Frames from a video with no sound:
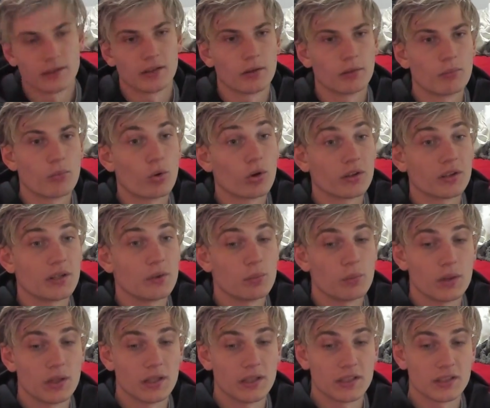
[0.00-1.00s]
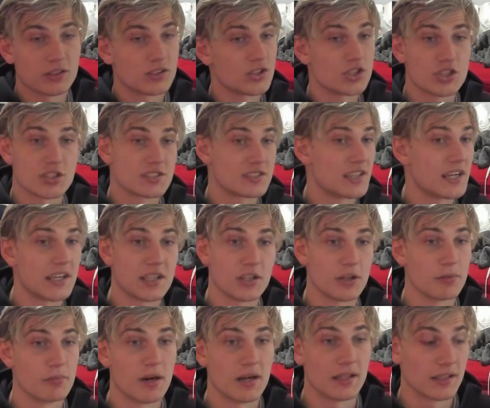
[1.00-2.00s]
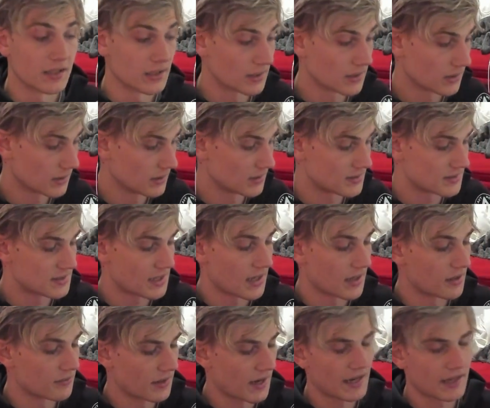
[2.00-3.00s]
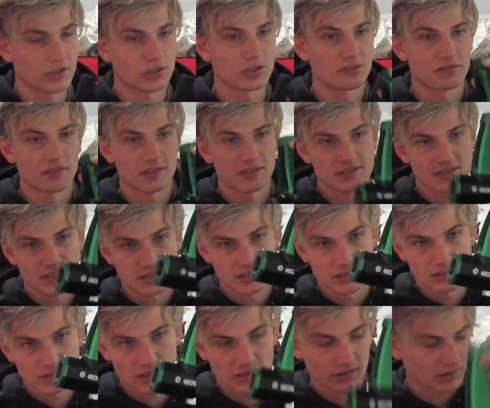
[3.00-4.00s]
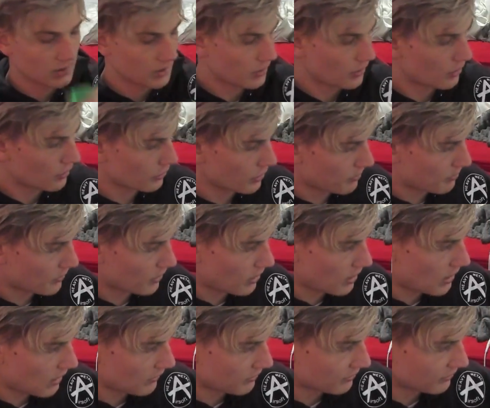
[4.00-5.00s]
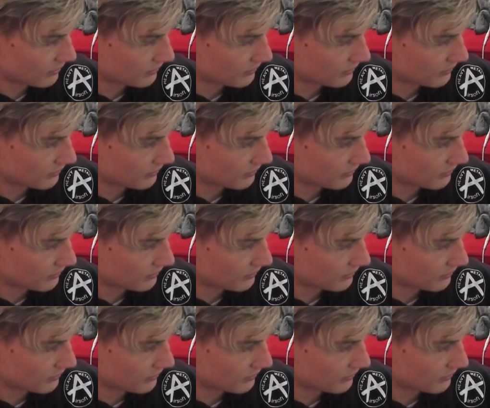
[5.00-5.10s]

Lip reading: they're more than willing to just take your money instead of actually fixing it. Got the Euro grip off.